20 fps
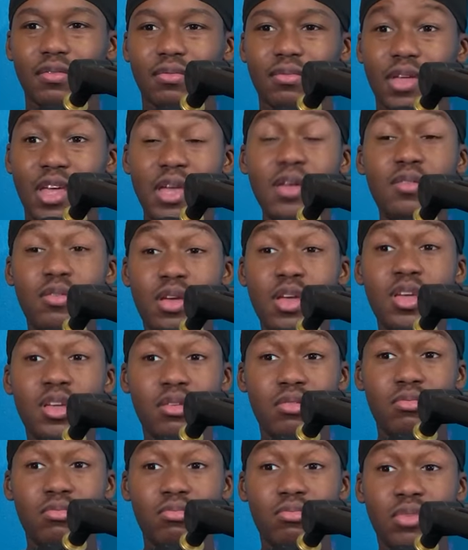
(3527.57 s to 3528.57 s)
He
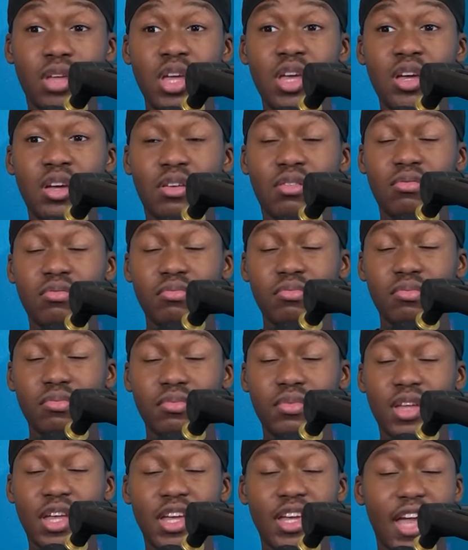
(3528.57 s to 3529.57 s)
he he
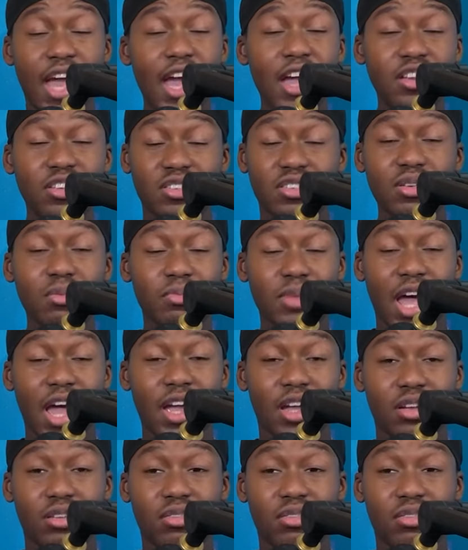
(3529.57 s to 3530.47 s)
he gained some like